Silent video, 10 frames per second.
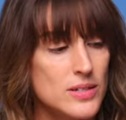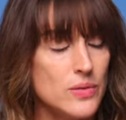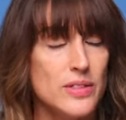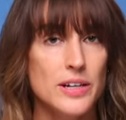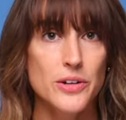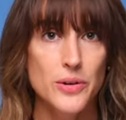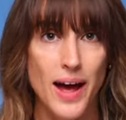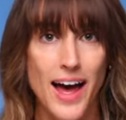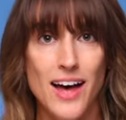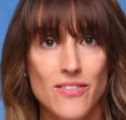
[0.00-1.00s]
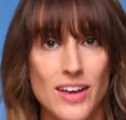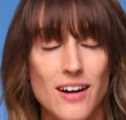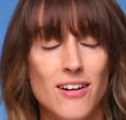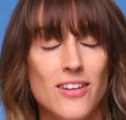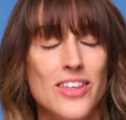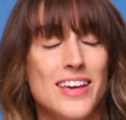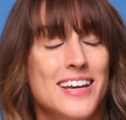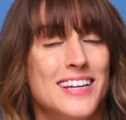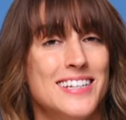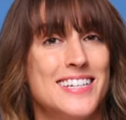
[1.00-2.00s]
So there you have it,
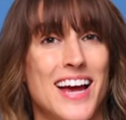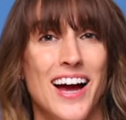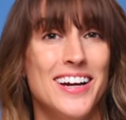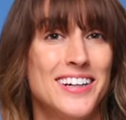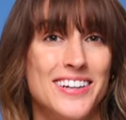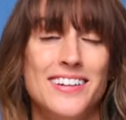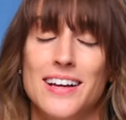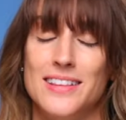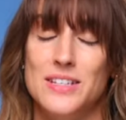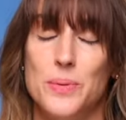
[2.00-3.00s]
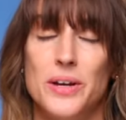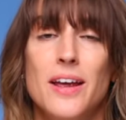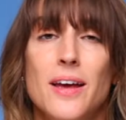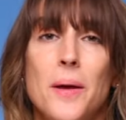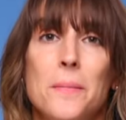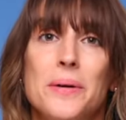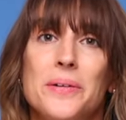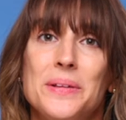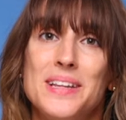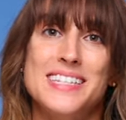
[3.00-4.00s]
the entire, at this point,
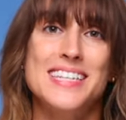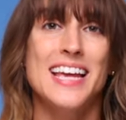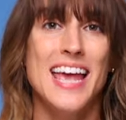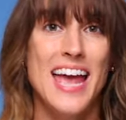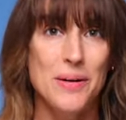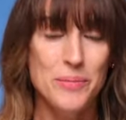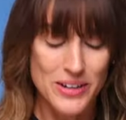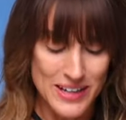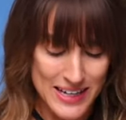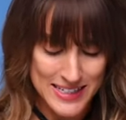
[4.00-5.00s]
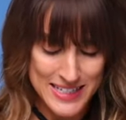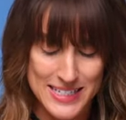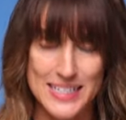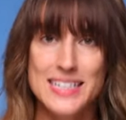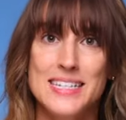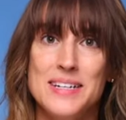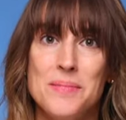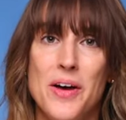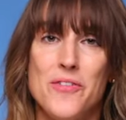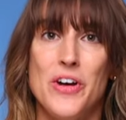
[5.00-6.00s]
mirrorless camera
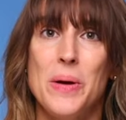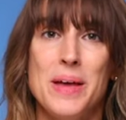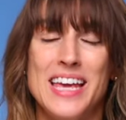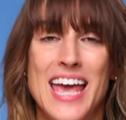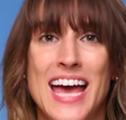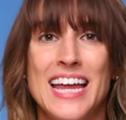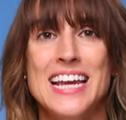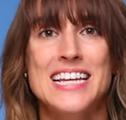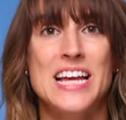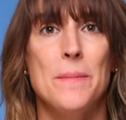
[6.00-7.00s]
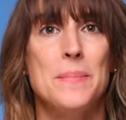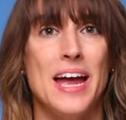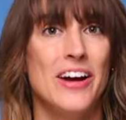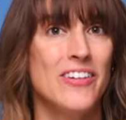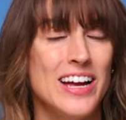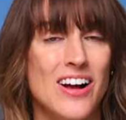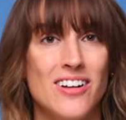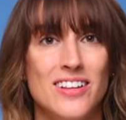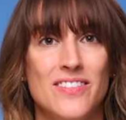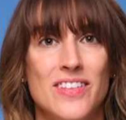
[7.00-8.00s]
system from Canon, comparing
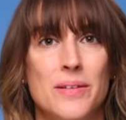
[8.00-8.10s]
all of